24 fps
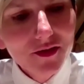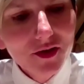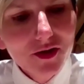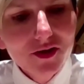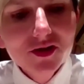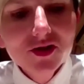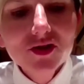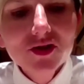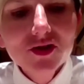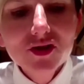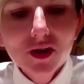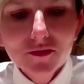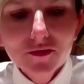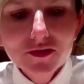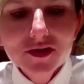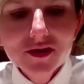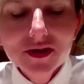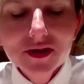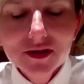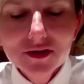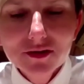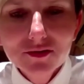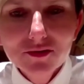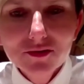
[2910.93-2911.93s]
those soft
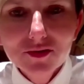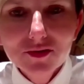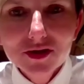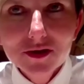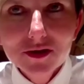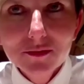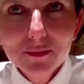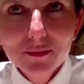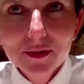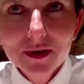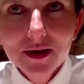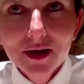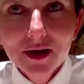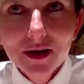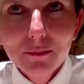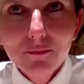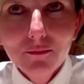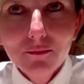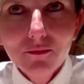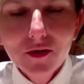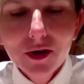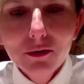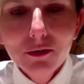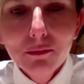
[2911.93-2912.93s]
skills
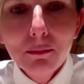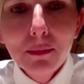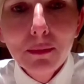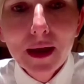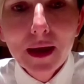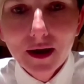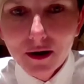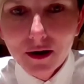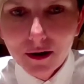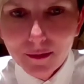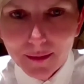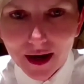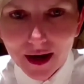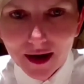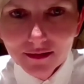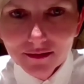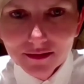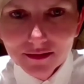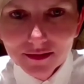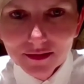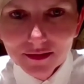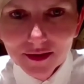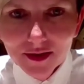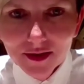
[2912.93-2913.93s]
become very
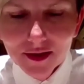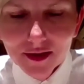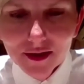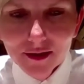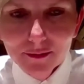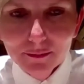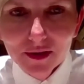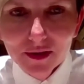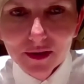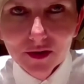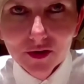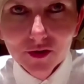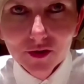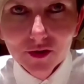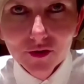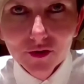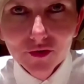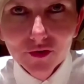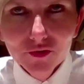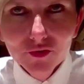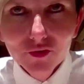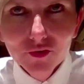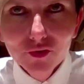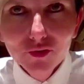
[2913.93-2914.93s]
paramount,
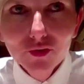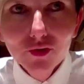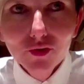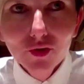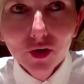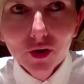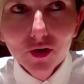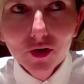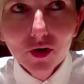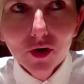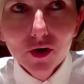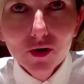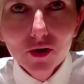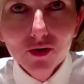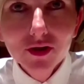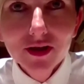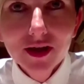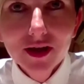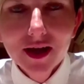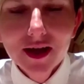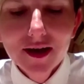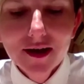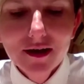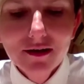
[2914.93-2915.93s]
because you don't
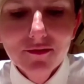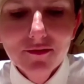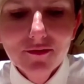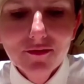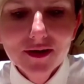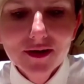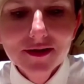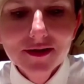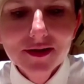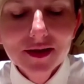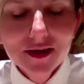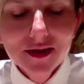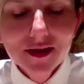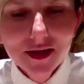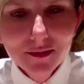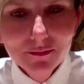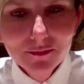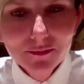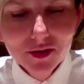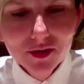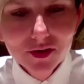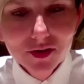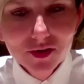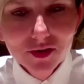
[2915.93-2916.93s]
only have a
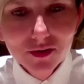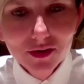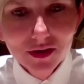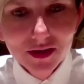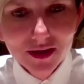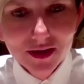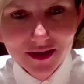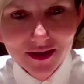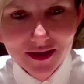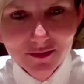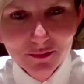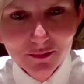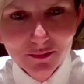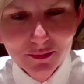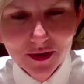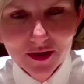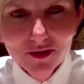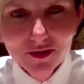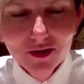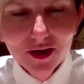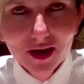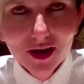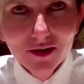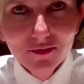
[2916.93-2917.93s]
team to lead,
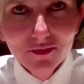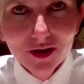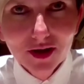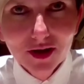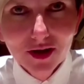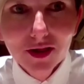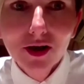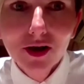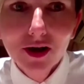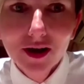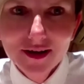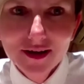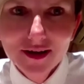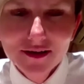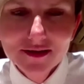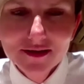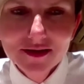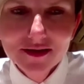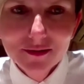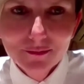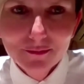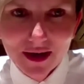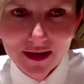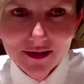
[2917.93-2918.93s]
but you have a
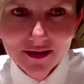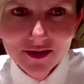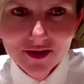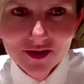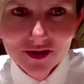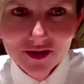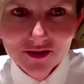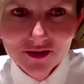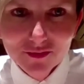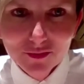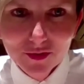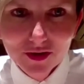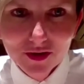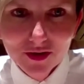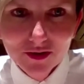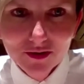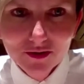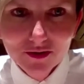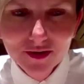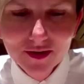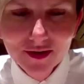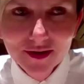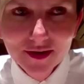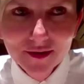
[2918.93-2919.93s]
client to manage as
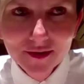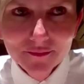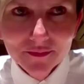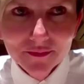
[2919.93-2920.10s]
well.